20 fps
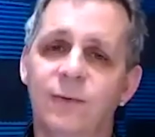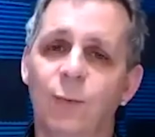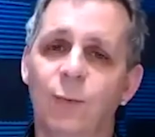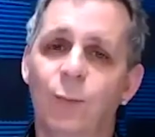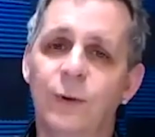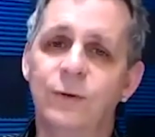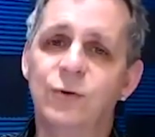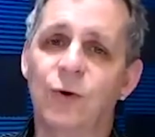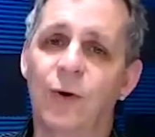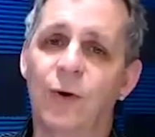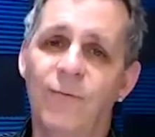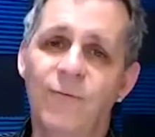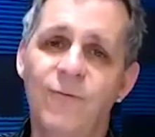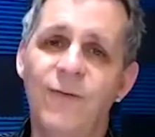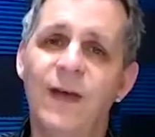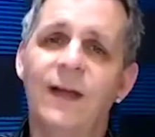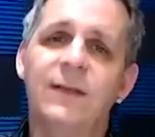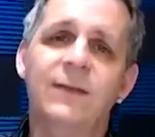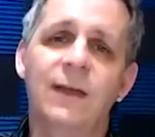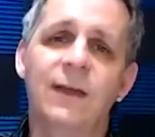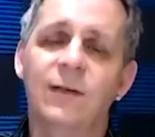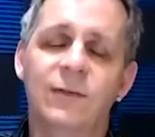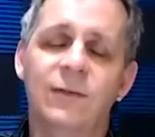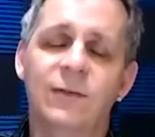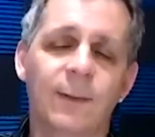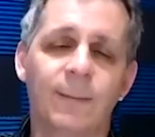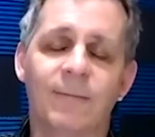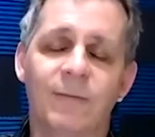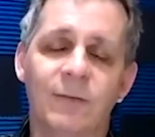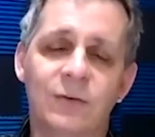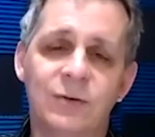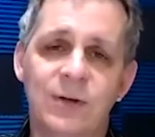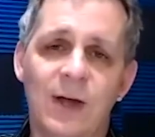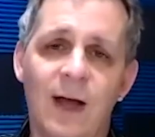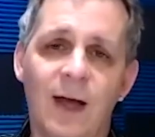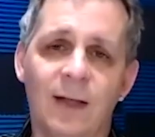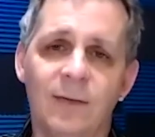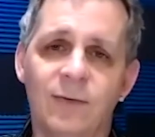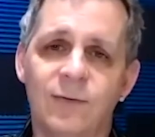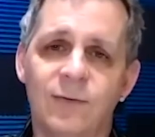which are affecting some of the
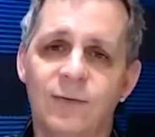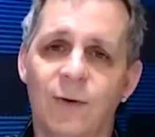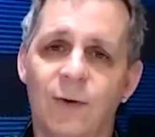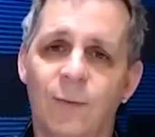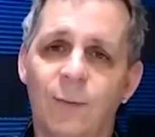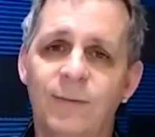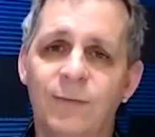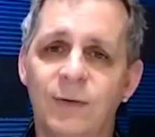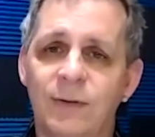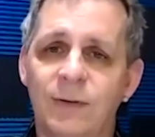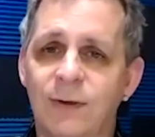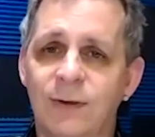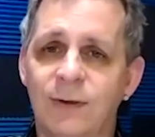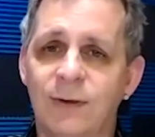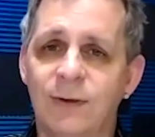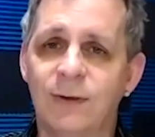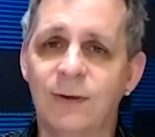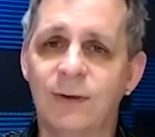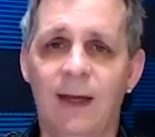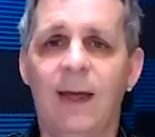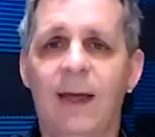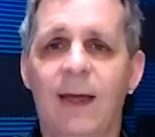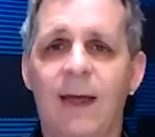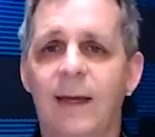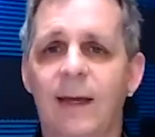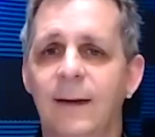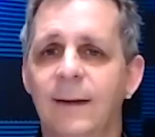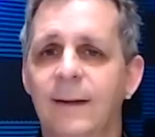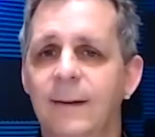shots. So even today,